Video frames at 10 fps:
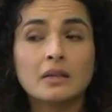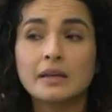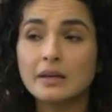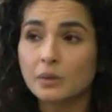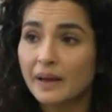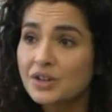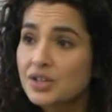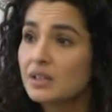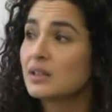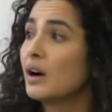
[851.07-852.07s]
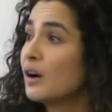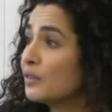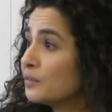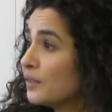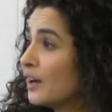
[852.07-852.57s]
The equation
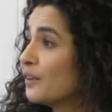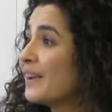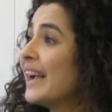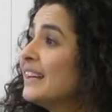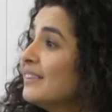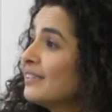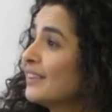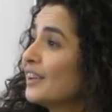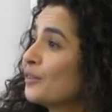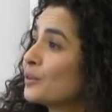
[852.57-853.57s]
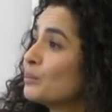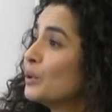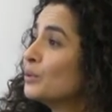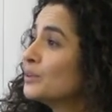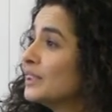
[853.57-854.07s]
of anything
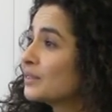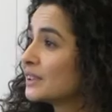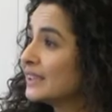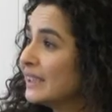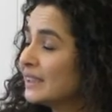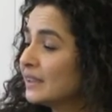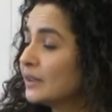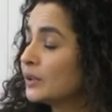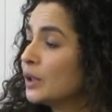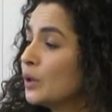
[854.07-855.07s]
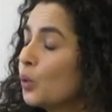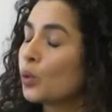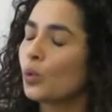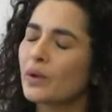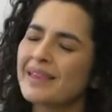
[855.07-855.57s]
remotely related
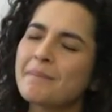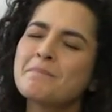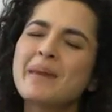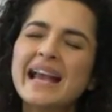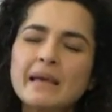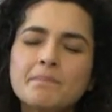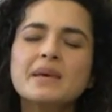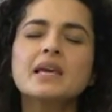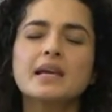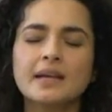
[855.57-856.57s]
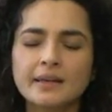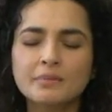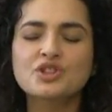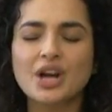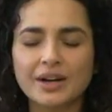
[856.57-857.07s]
or that might be in
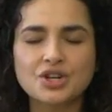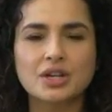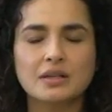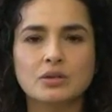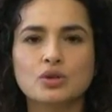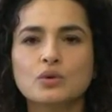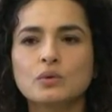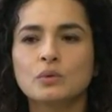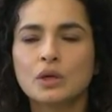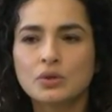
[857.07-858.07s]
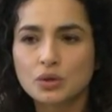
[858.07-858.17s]
objection to